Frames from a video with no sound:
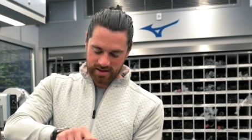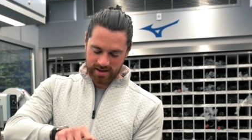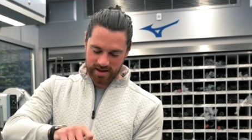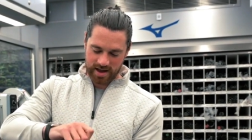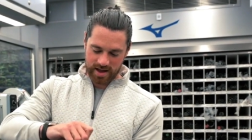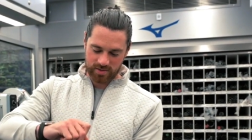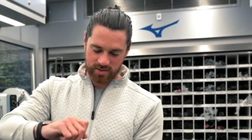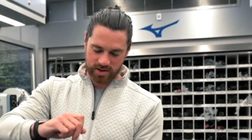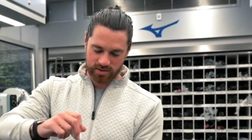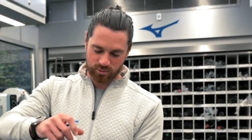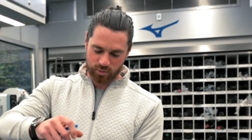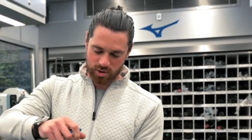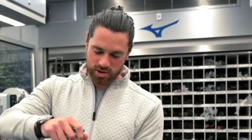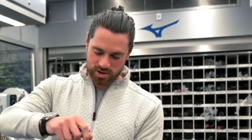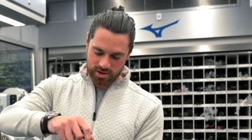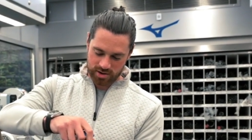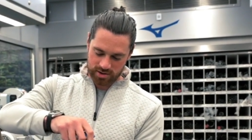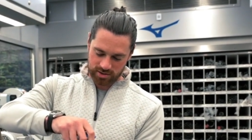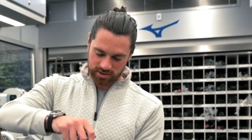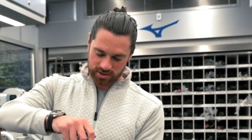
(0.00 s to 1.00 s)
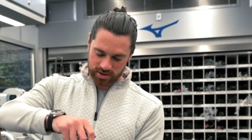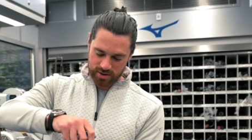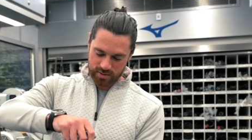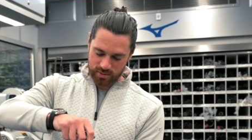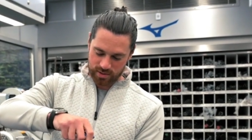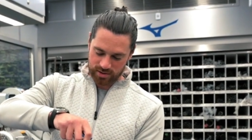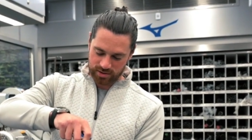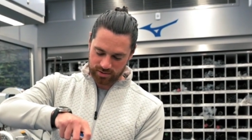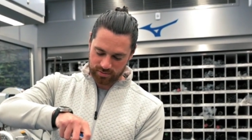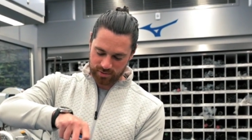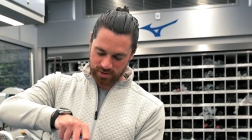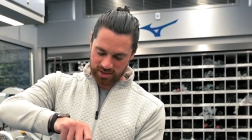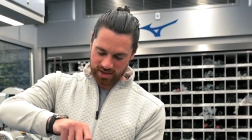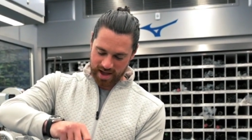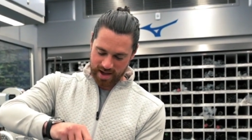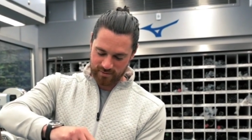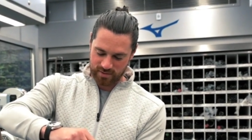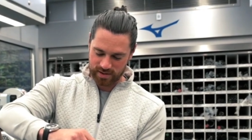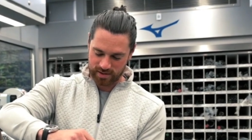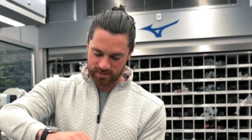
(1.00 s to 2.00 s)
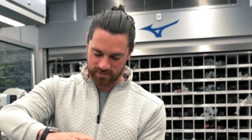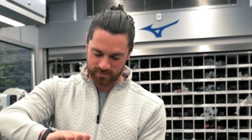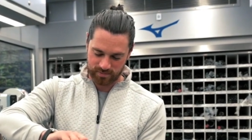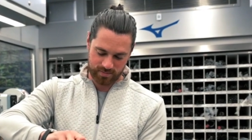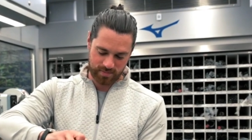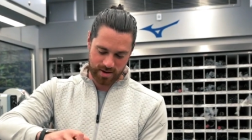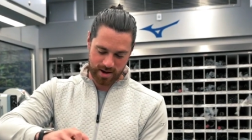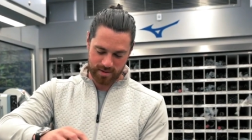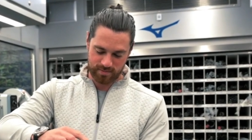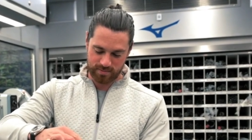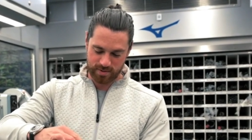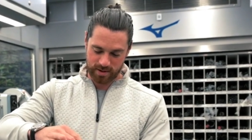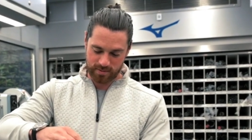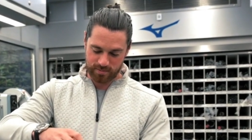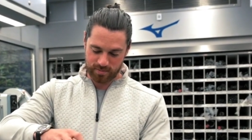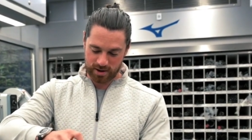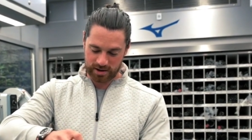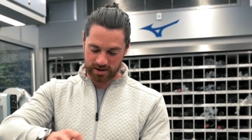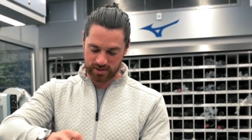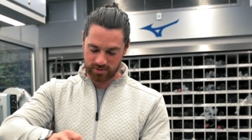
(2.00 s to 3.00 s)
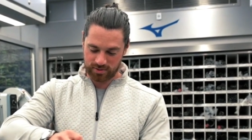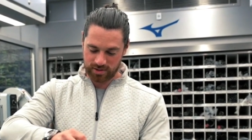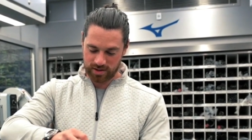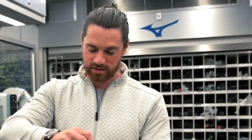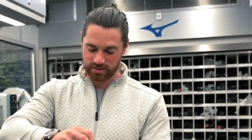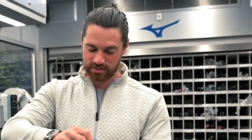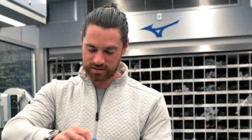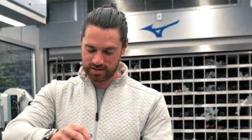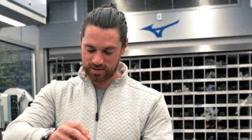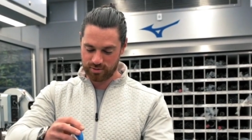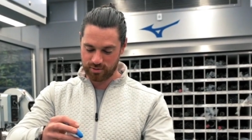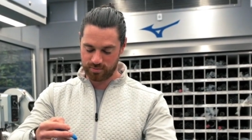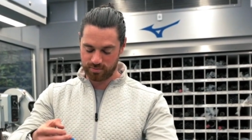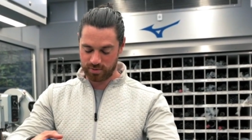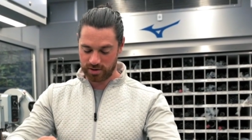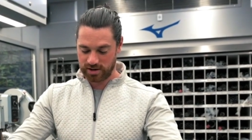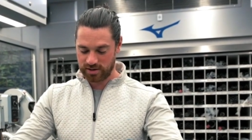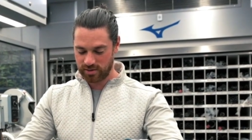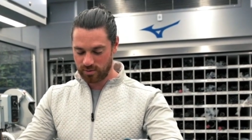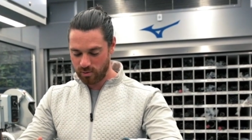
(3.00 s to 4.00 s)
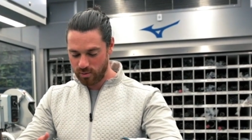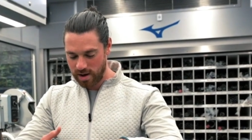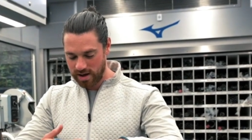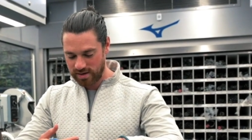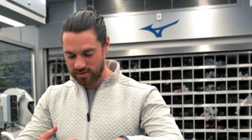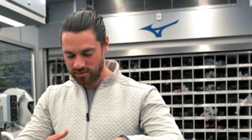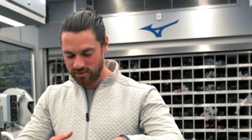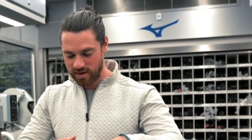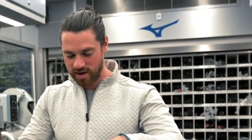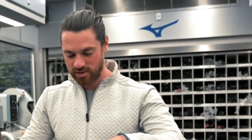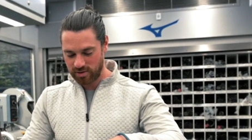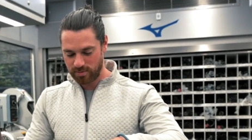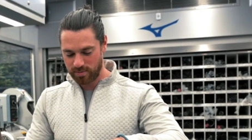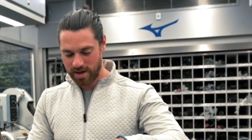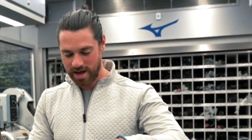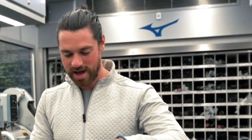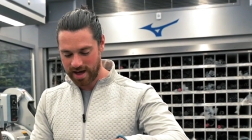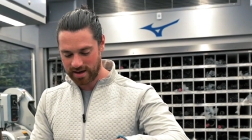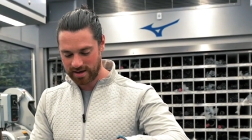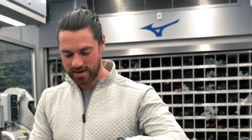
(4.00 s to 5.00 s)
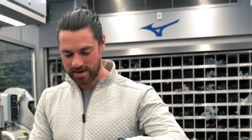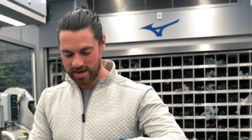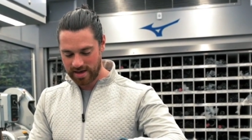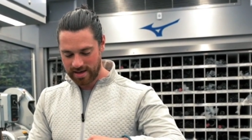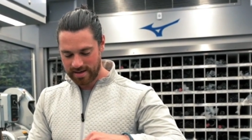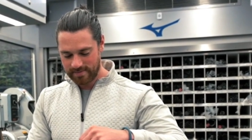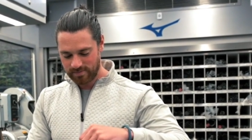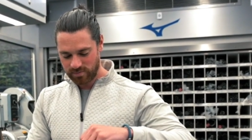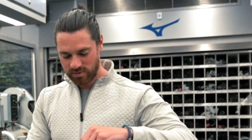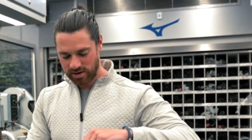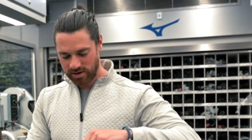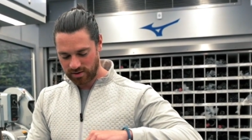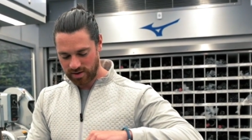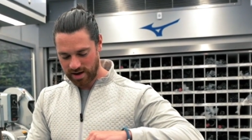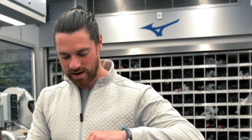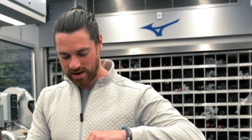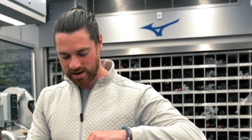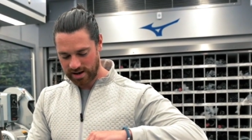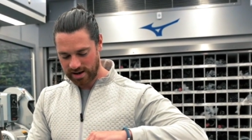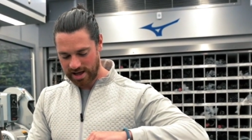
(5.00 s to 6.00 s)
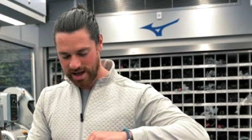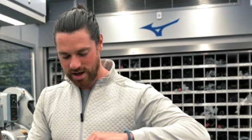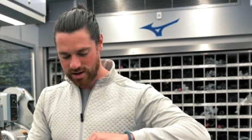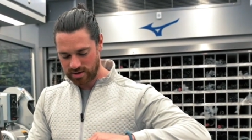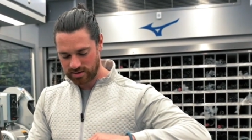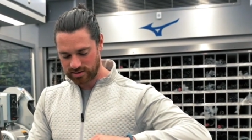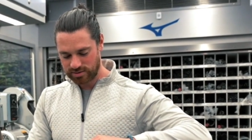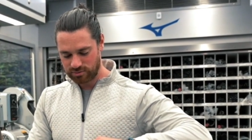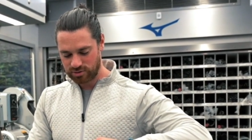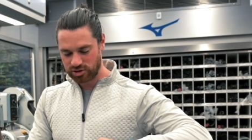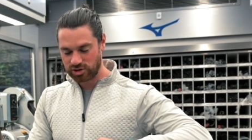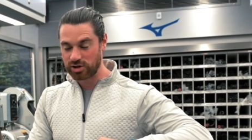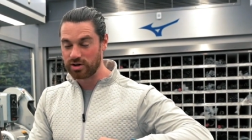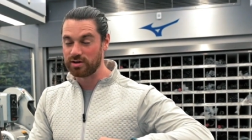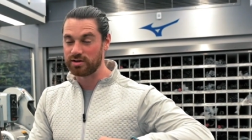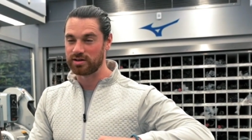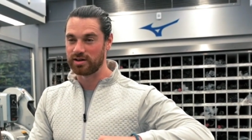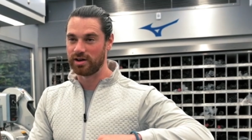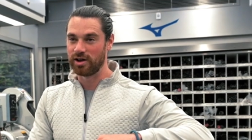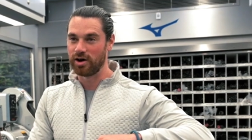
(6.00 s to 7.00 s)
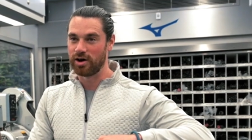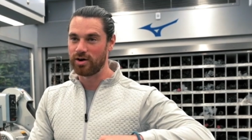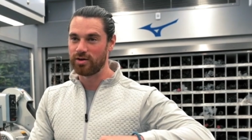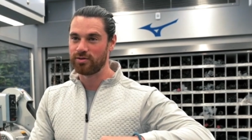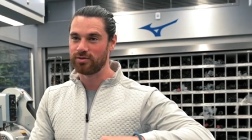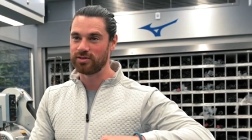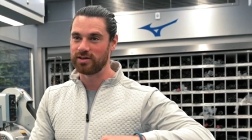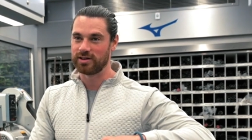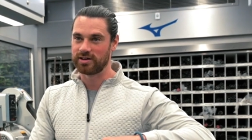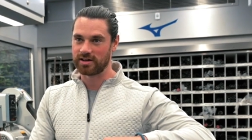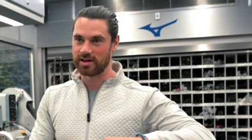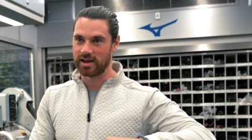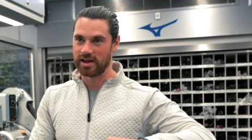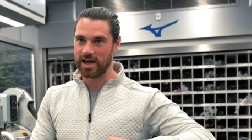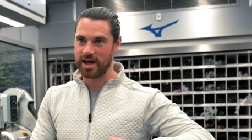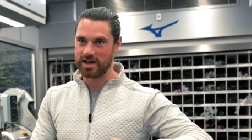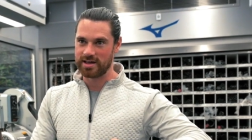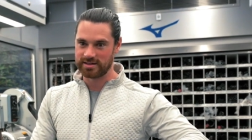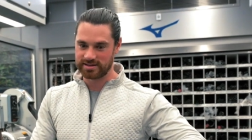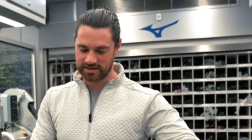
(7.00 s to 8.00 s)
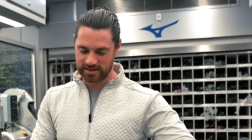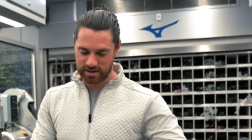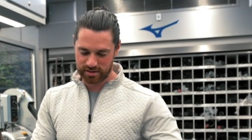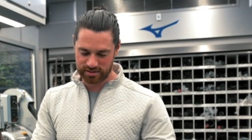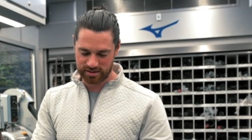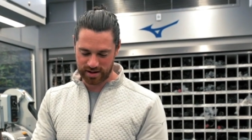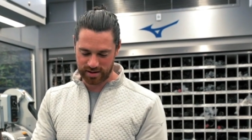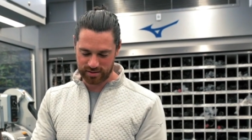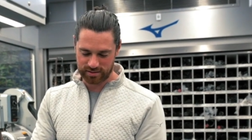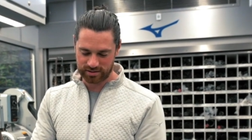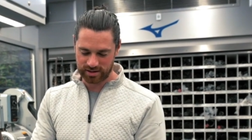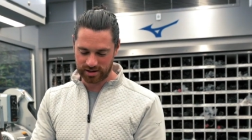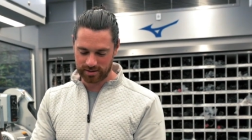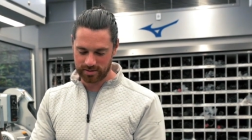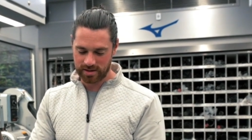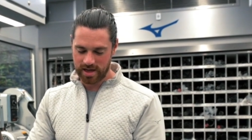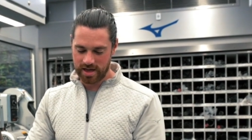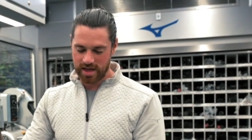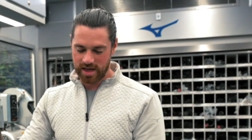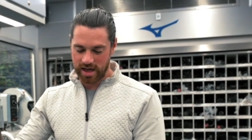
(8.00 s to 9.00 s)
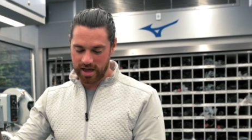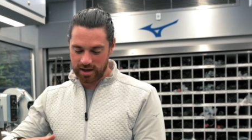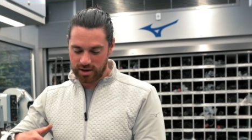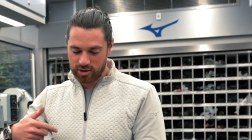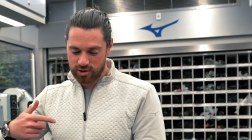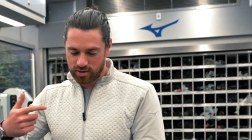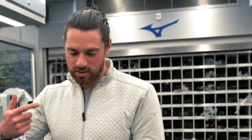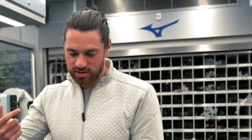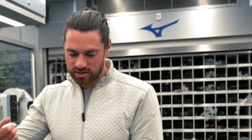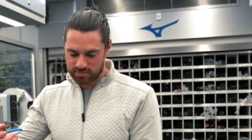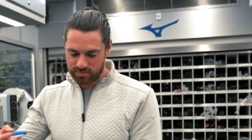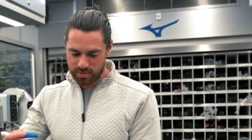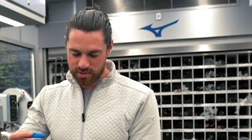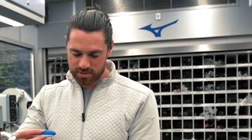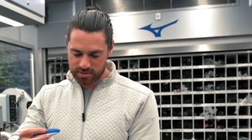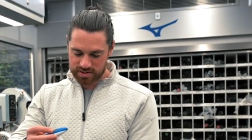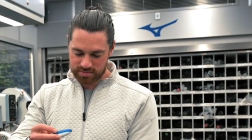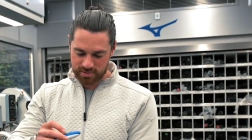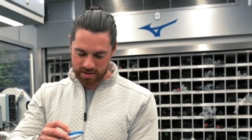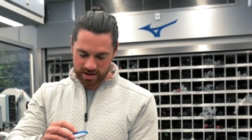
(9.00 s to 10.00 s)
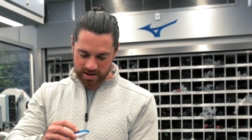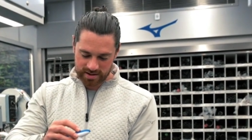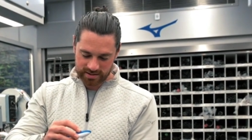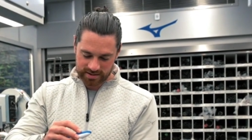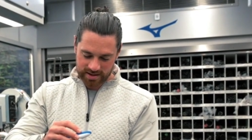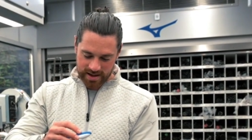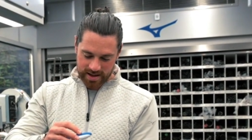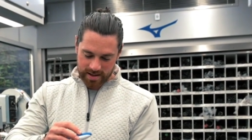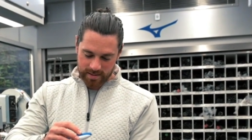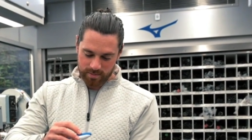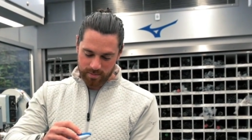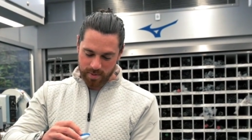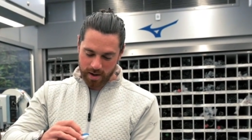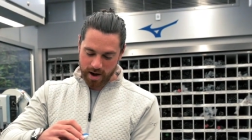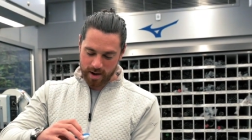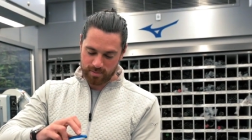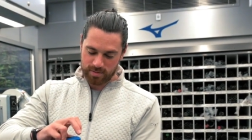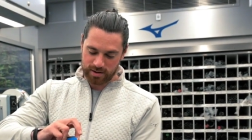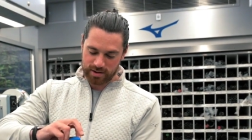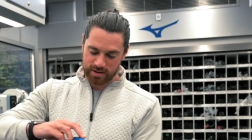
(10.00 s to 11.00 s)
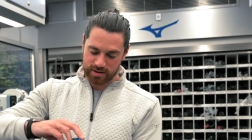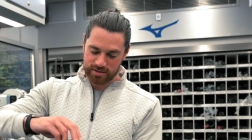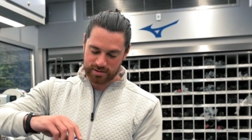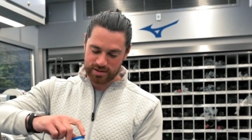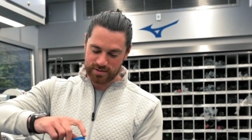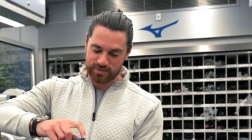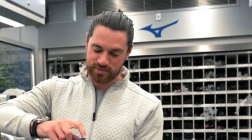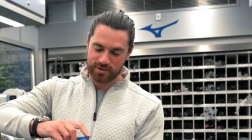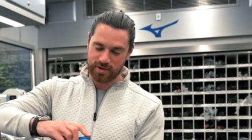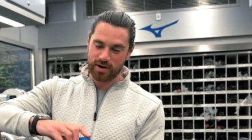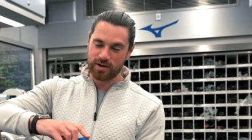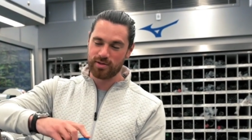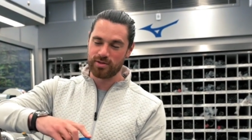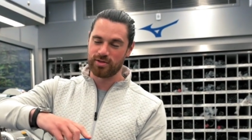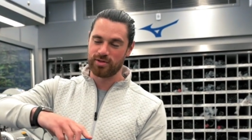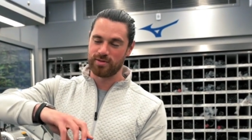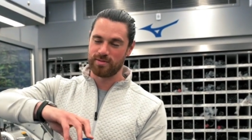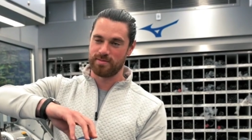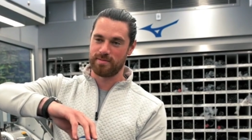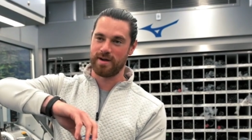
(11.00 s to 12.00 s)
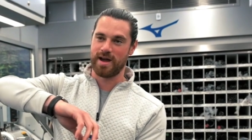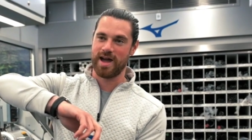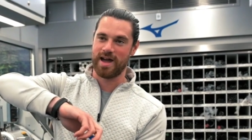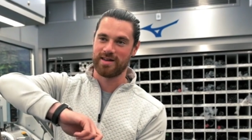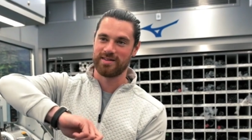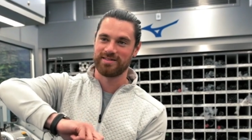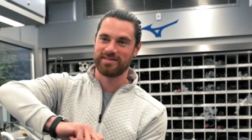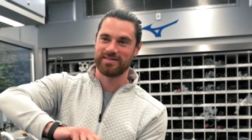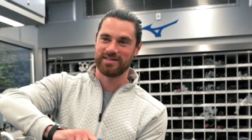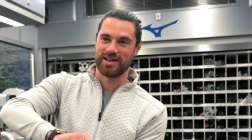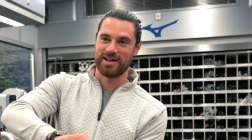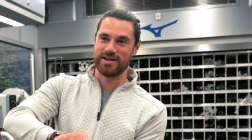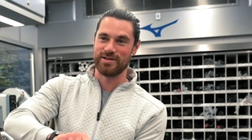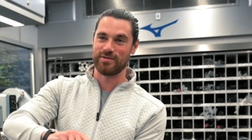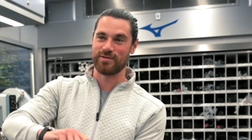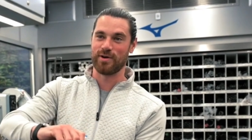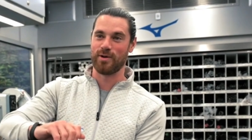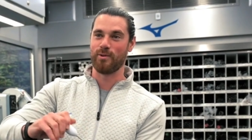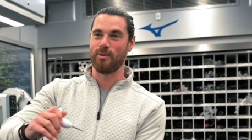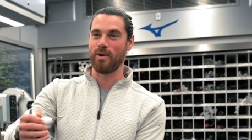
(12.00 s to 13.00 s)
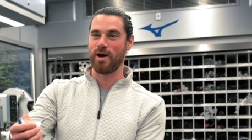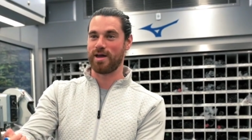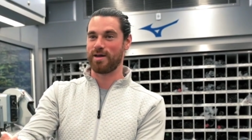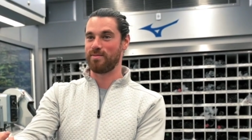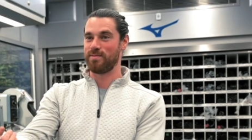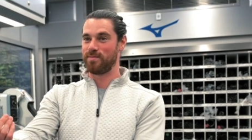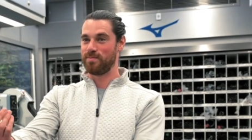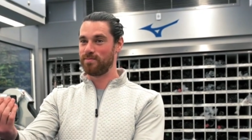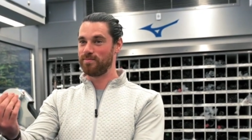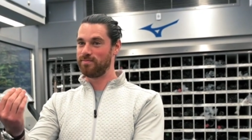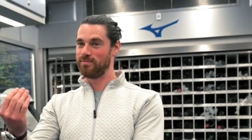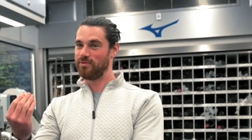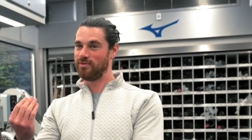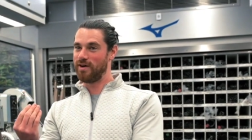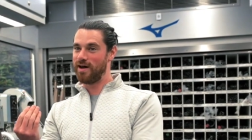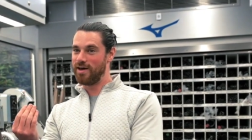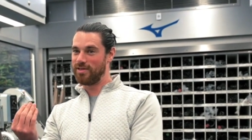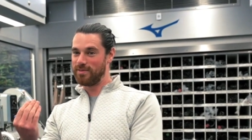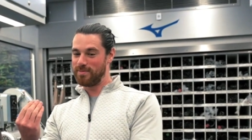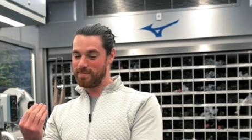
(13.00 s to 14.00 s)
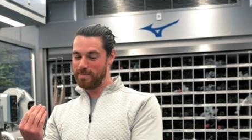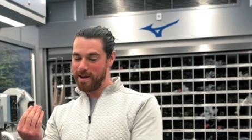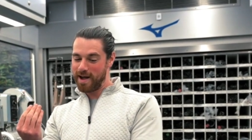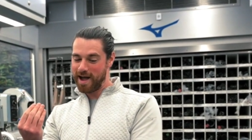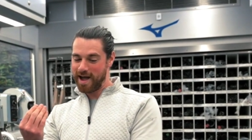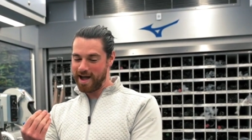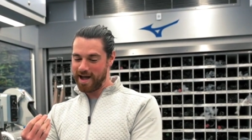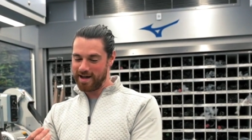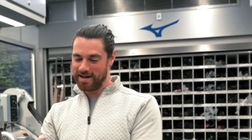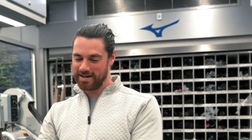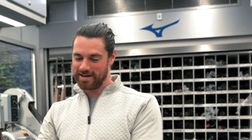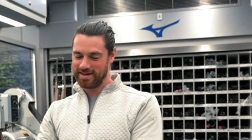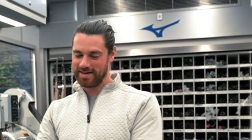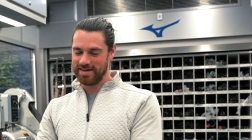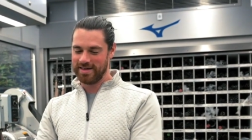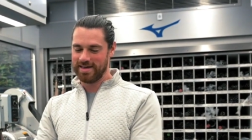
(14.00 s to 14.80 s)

And then what you can do with having, by bringing things, or bringing the weight further back, you know, that can allow you to reduce the loft, it can allow you to get something that's going to increase ball speed, but because you've got the mass, you've got weight further back,